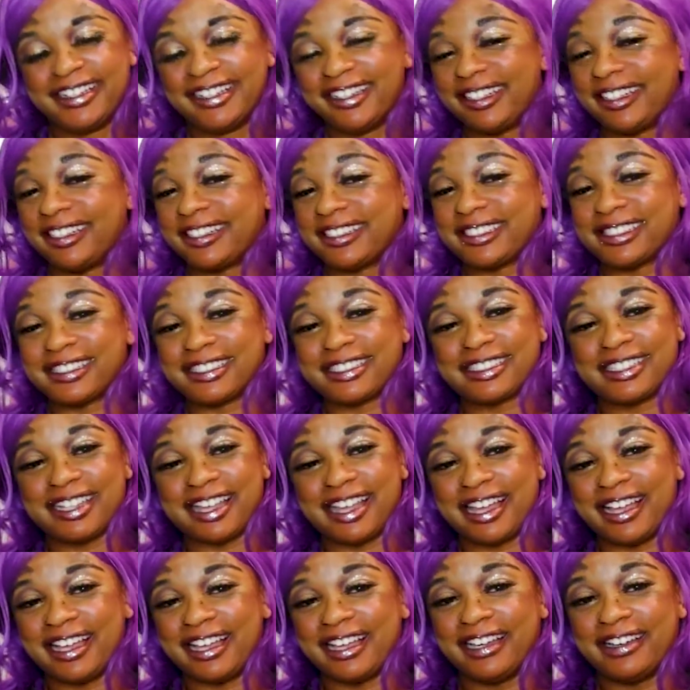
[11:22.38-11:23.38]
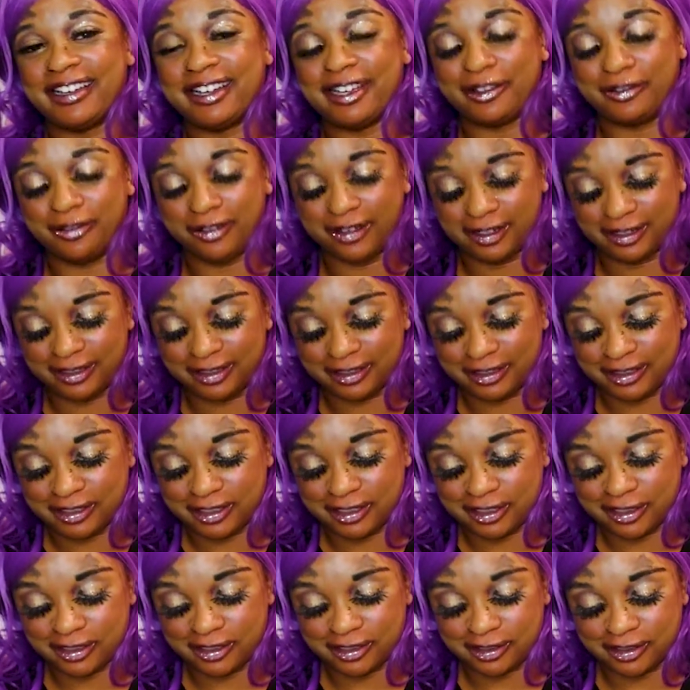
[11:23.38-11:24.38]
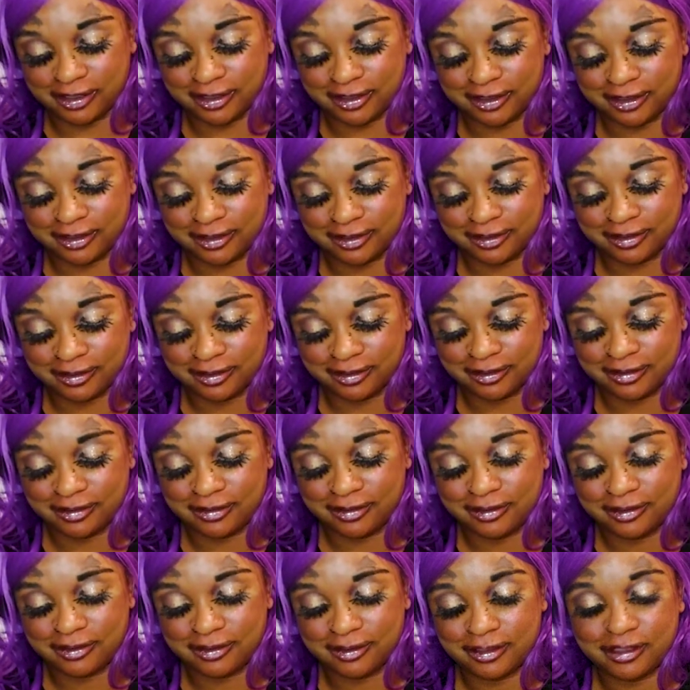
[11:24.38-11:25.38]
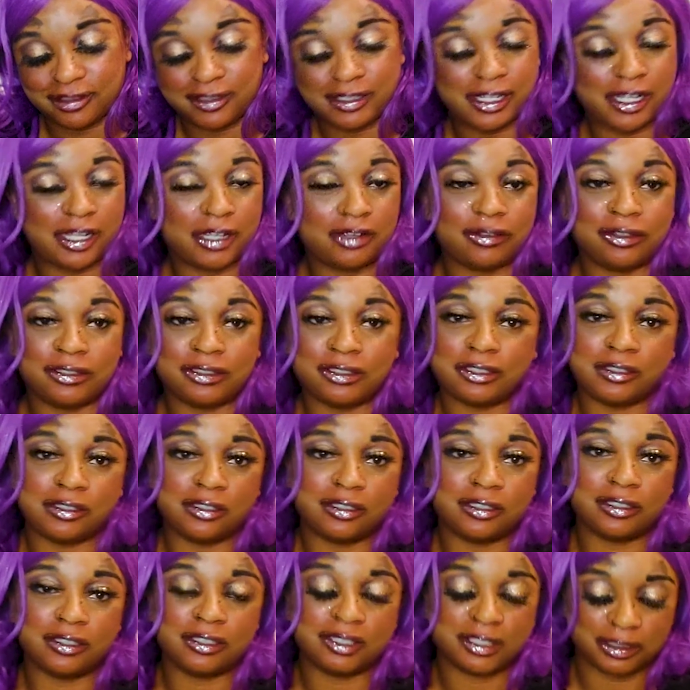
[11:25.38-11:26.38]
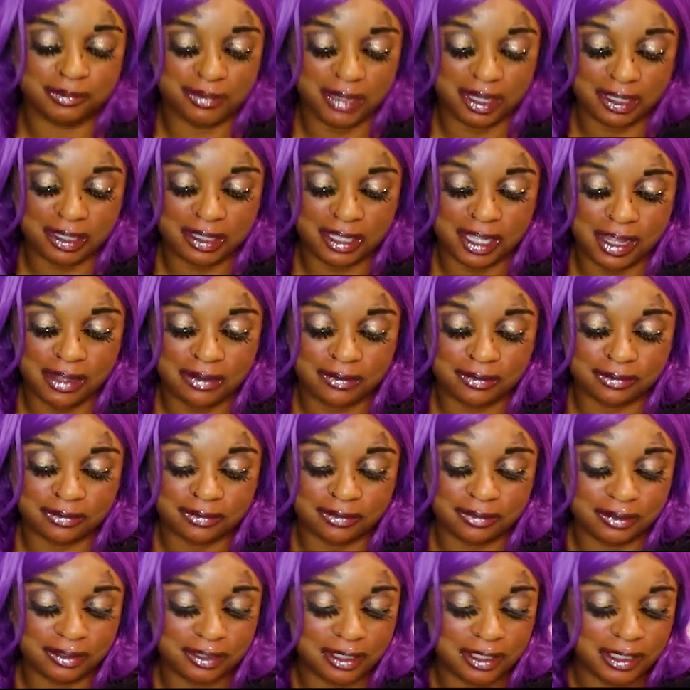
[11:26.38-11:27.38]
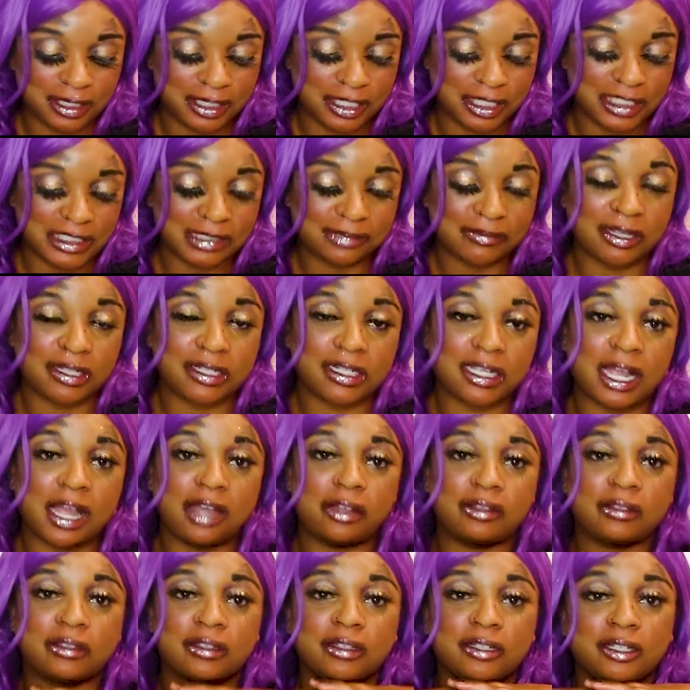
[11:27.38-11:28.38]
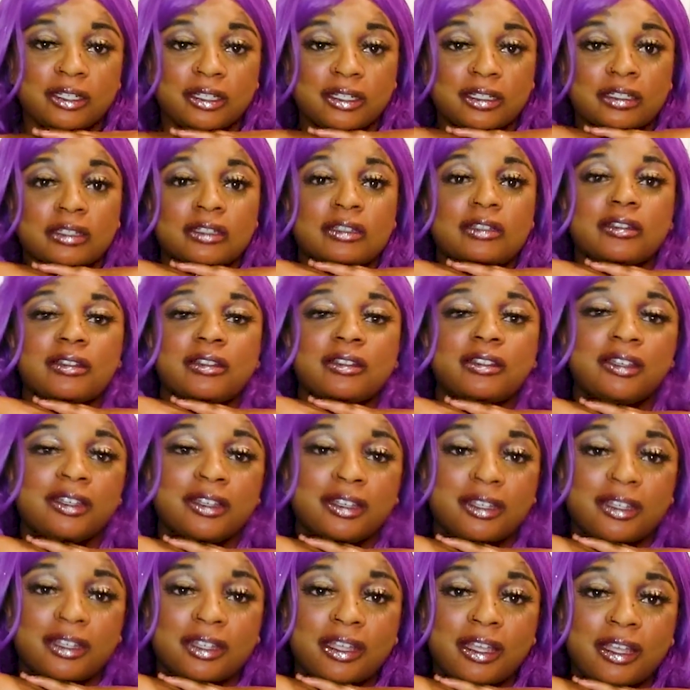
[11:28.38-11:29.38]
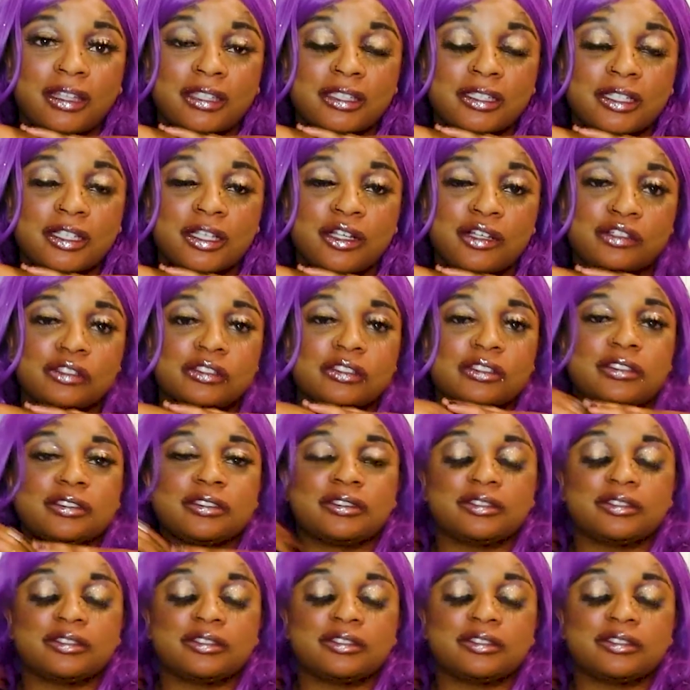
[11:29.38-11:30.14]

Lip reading: This is not how I wanted it to look. This is not how I wanted it to look. This is my clown. This is my clown look. It's close.